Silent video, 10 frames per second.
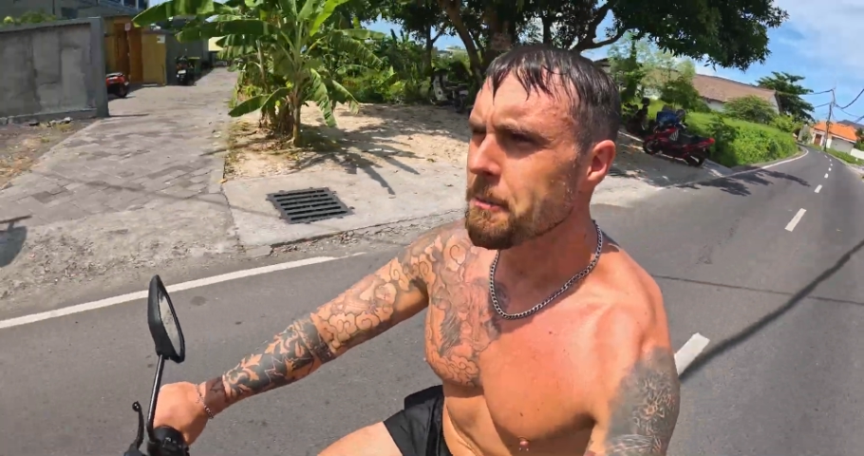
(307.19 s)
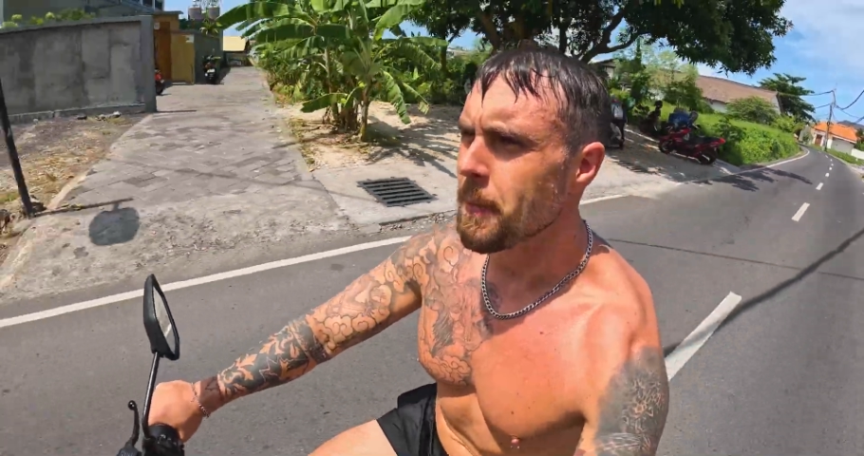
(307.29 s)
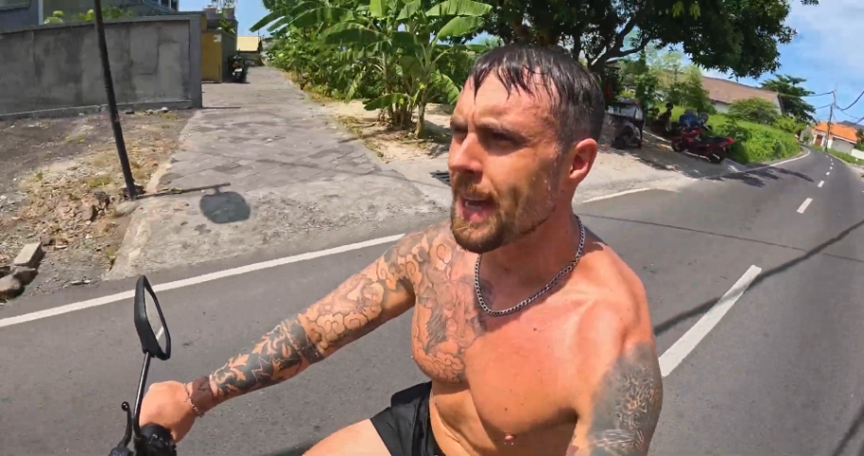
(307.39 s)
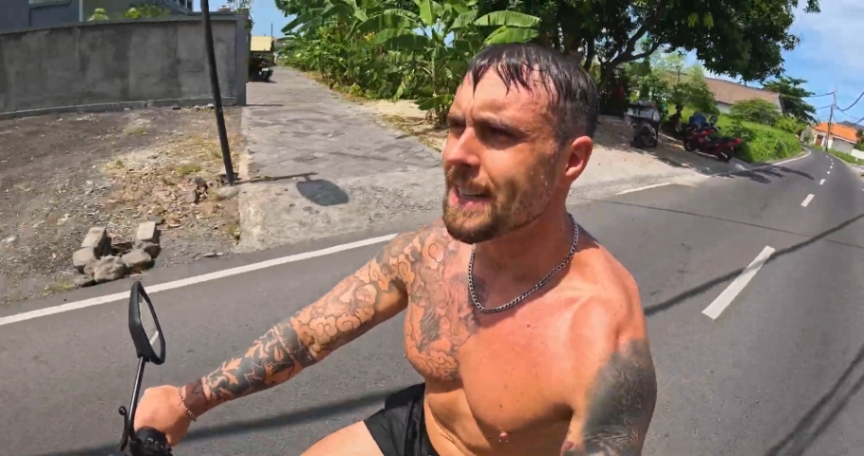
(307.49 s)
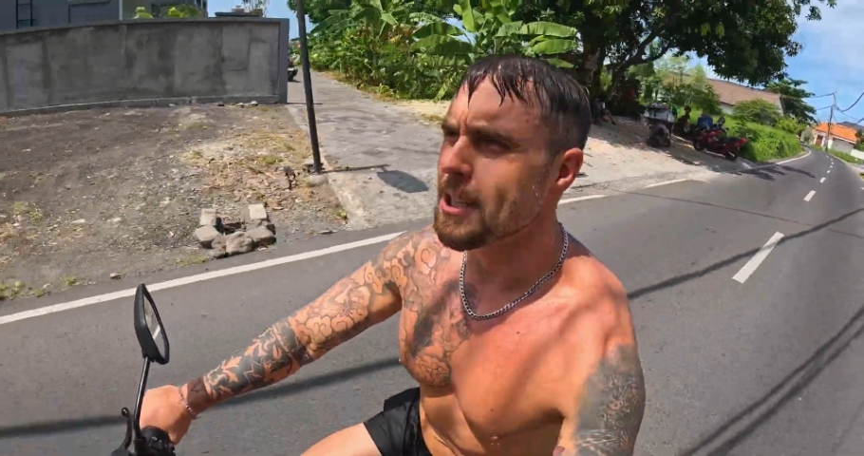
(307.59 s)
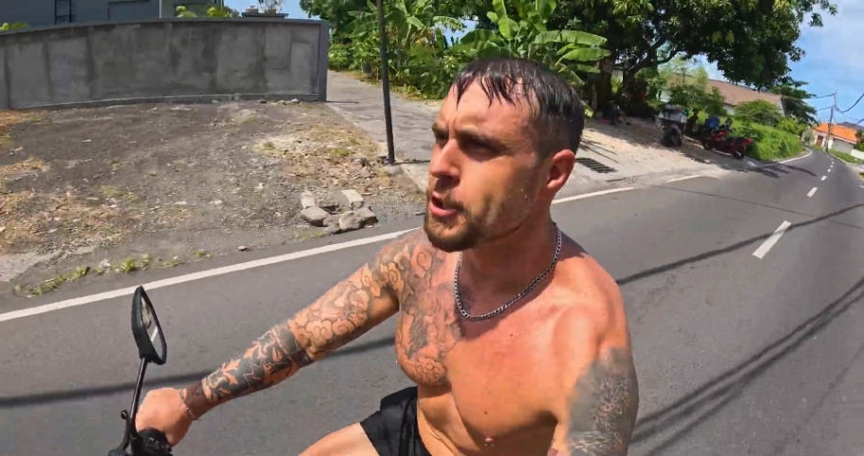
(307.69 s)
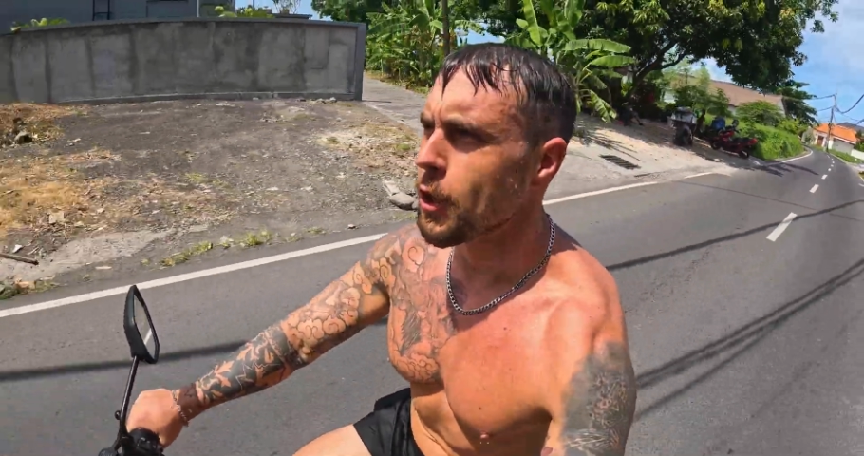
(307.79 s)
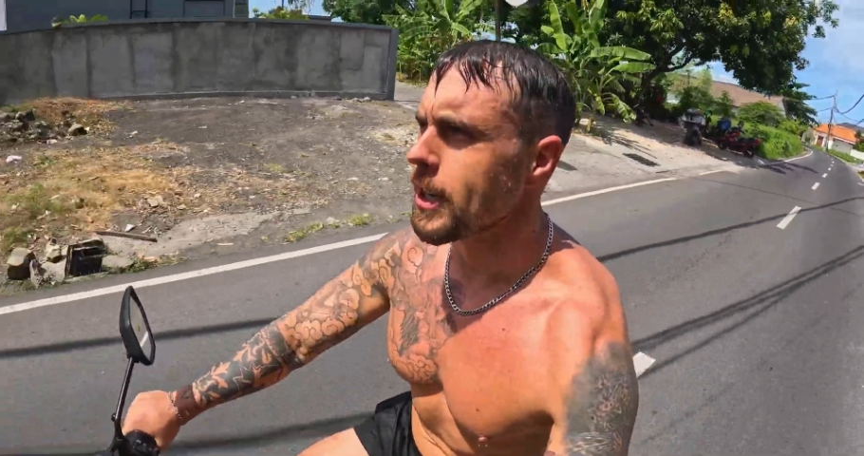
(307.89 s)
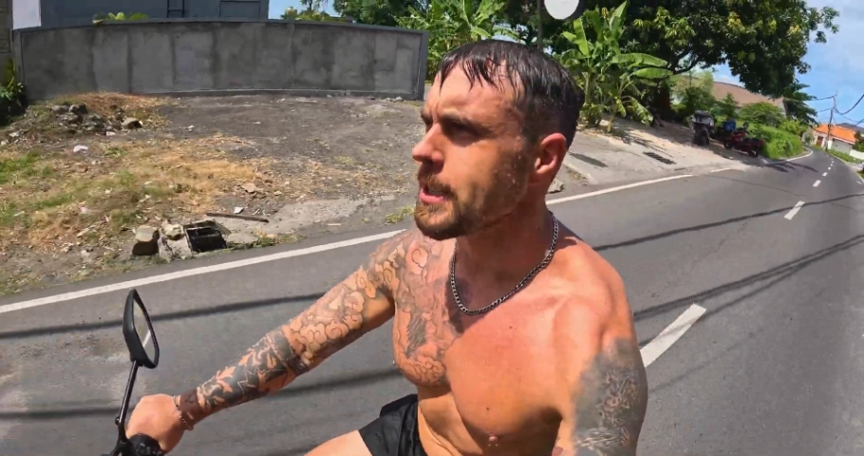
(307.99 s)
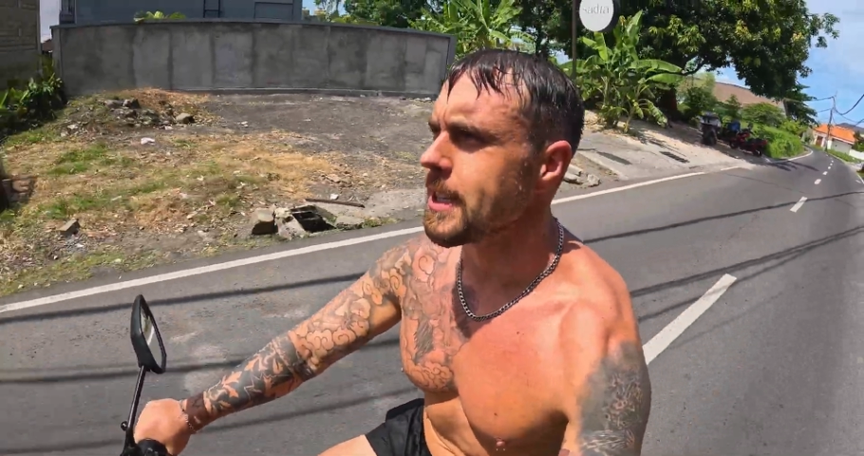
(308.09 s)
Making the
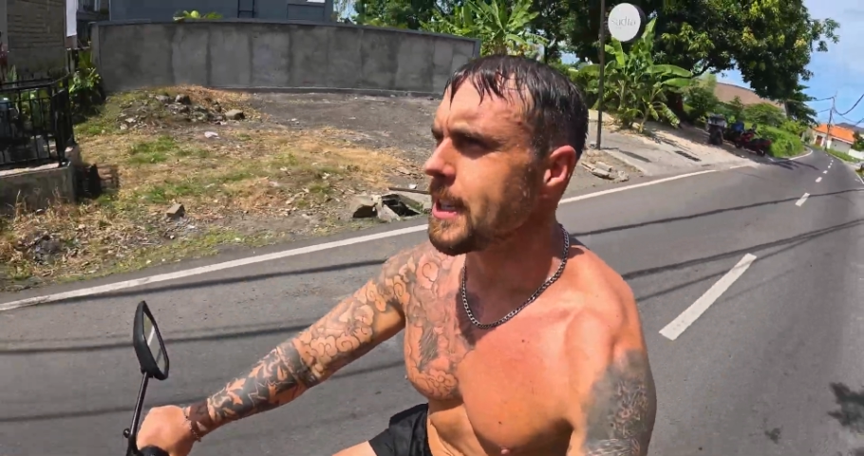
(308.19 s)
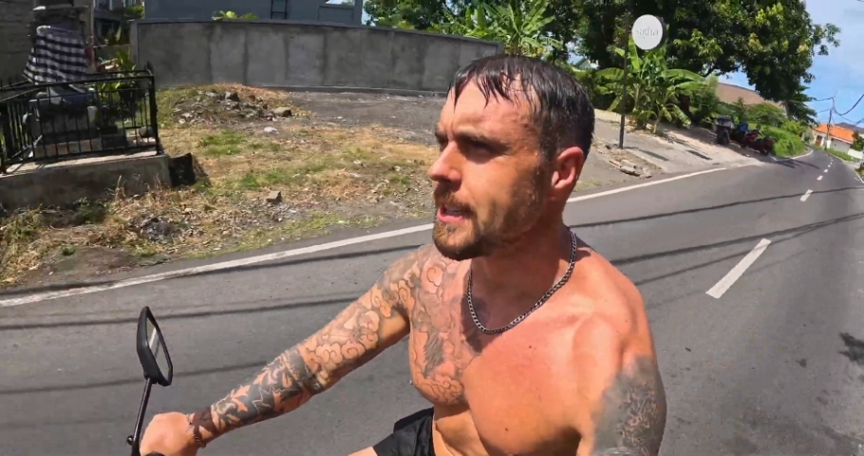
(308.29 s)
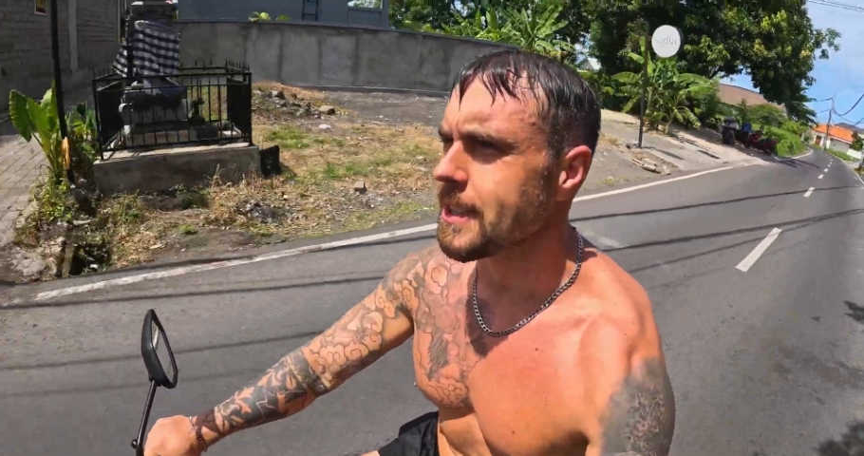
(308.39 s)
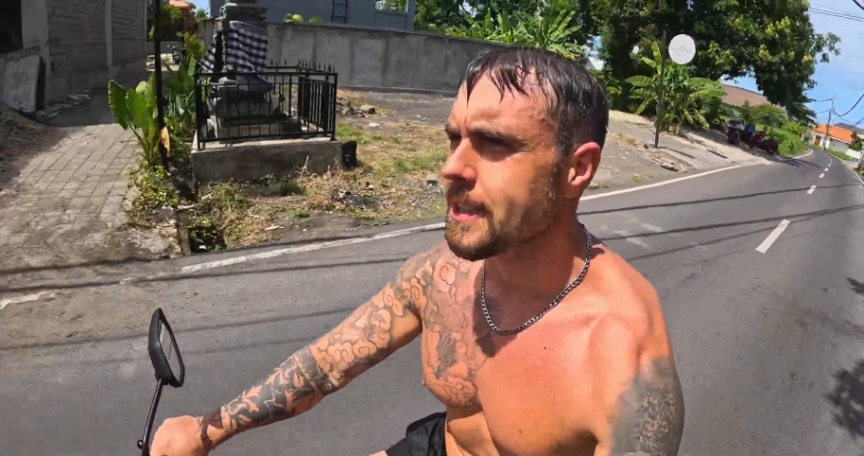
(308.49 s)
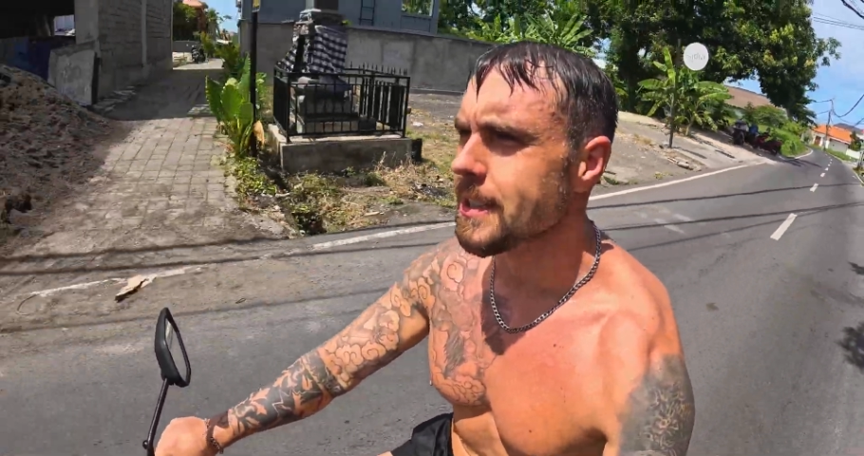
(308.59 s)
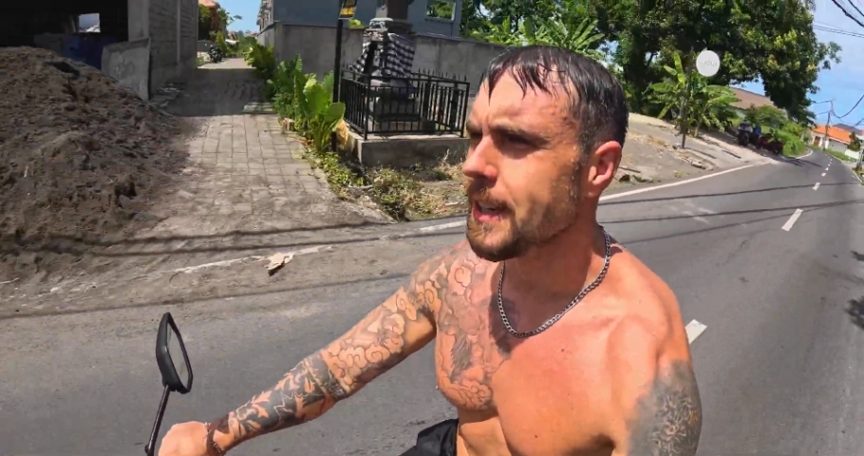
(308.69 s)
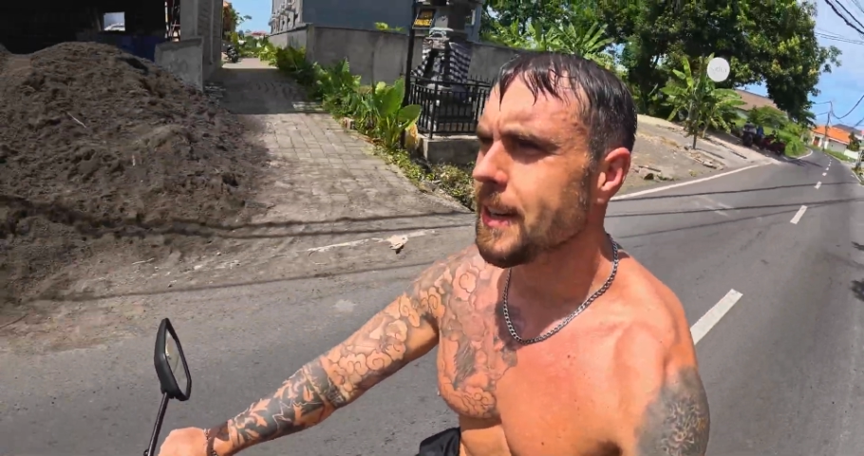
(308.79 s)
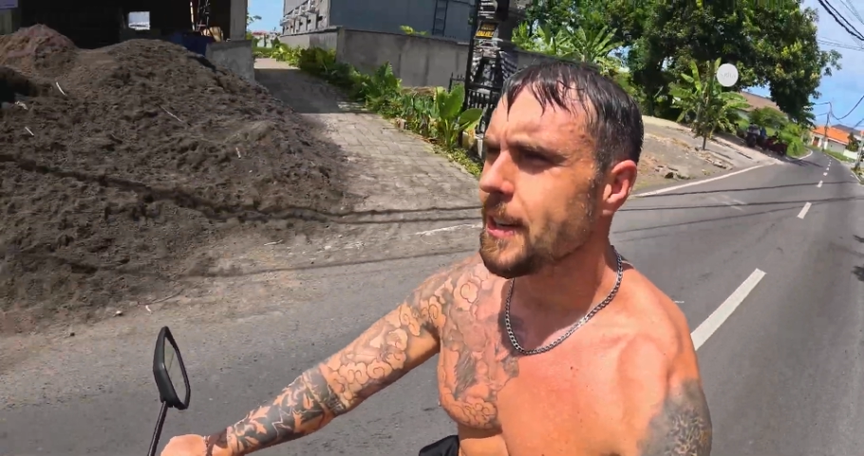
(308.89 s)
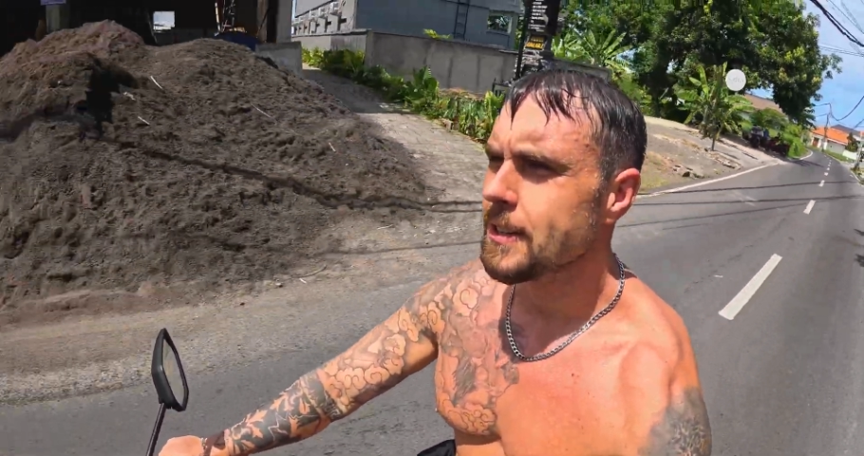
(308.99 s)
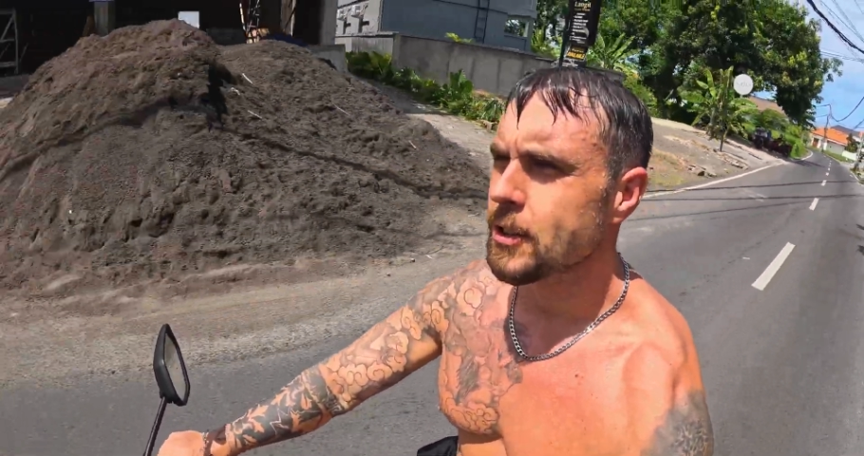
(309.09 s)
choices
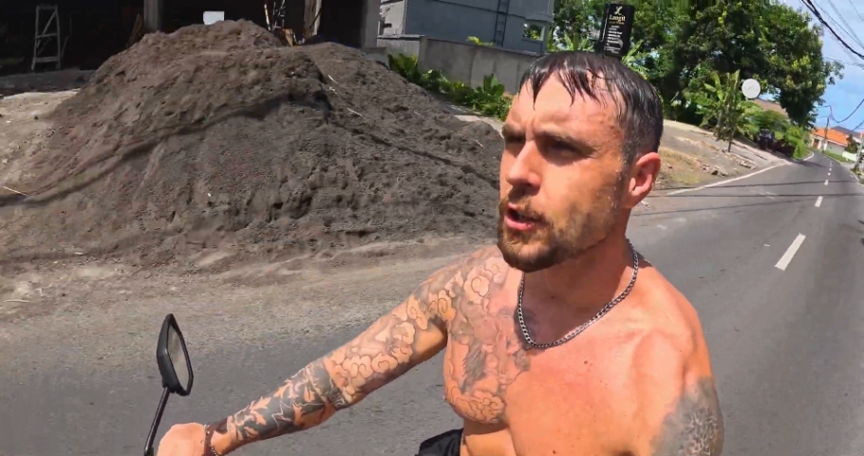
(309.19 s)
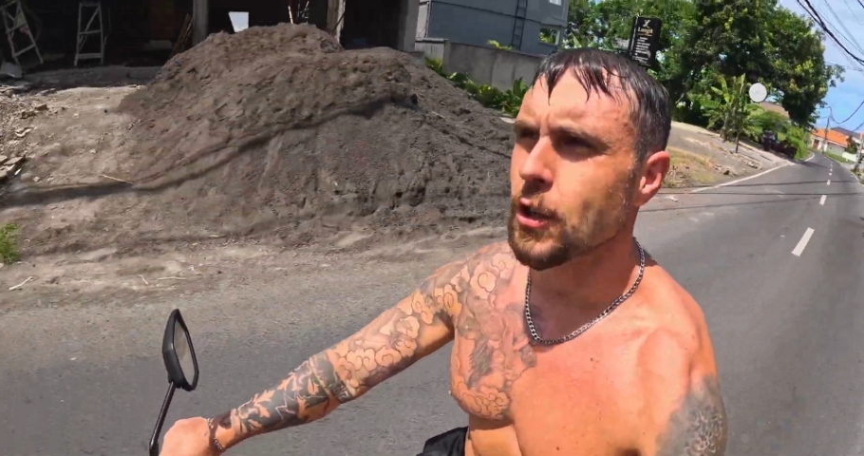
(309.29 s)
to